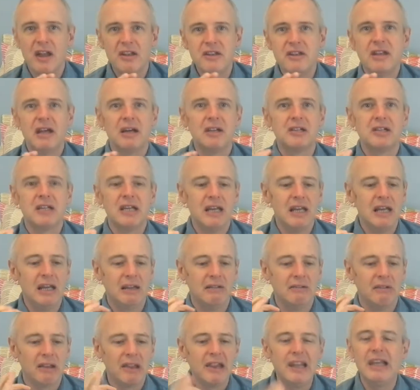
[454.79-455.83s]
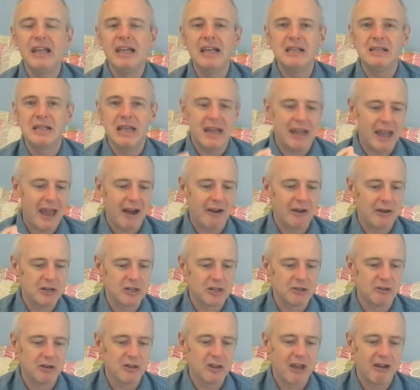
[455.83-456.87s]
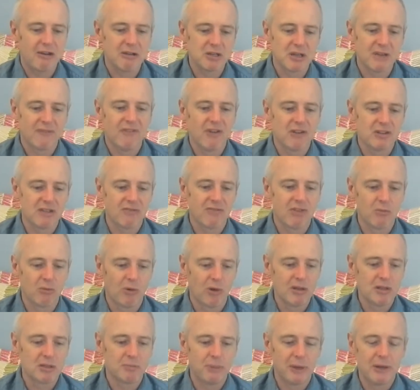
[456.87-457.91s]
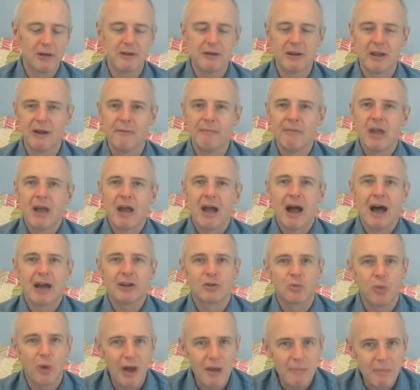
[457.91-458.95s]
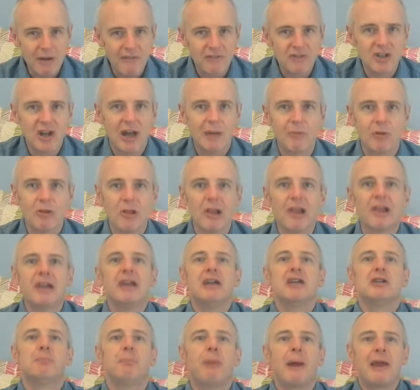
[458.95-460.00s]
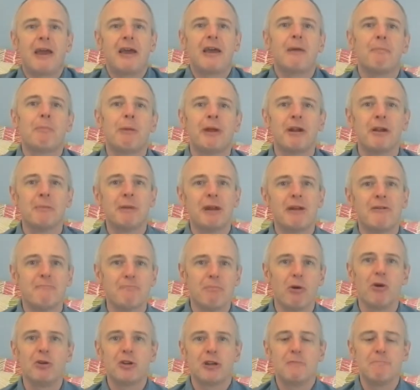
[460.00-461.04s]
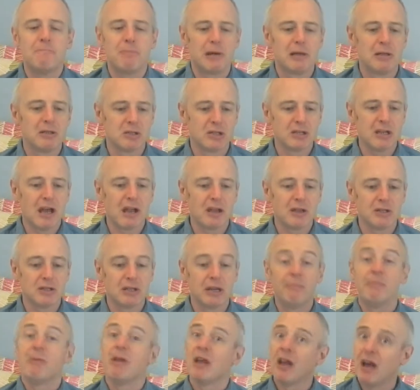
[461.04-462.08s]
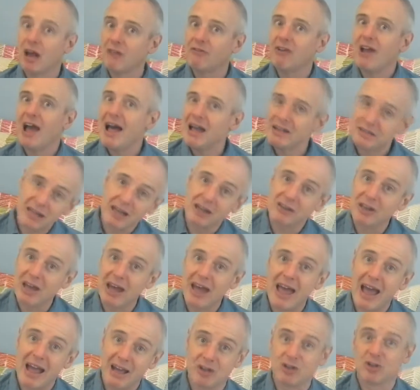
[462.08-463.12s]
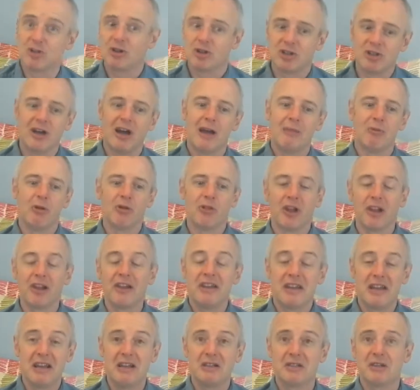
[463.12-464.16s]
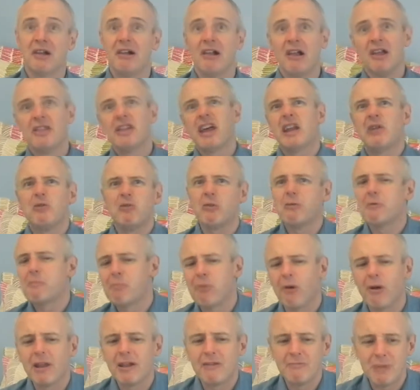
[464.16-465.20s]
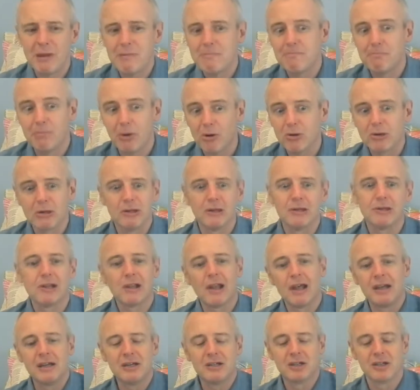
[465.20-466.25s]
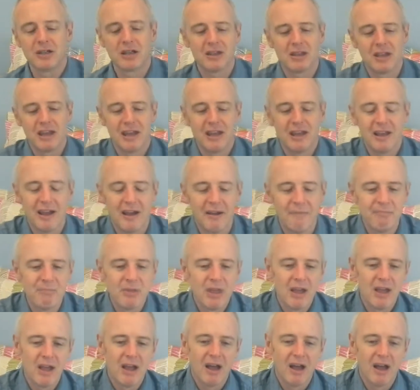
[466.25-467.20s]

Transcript: nutty, leesy character in there, as if the wine's been had quite a bit of time on the lees, picking up a little bit of body and personality. And if it has had that extra time on the lees, then it would probably have been bottled later than the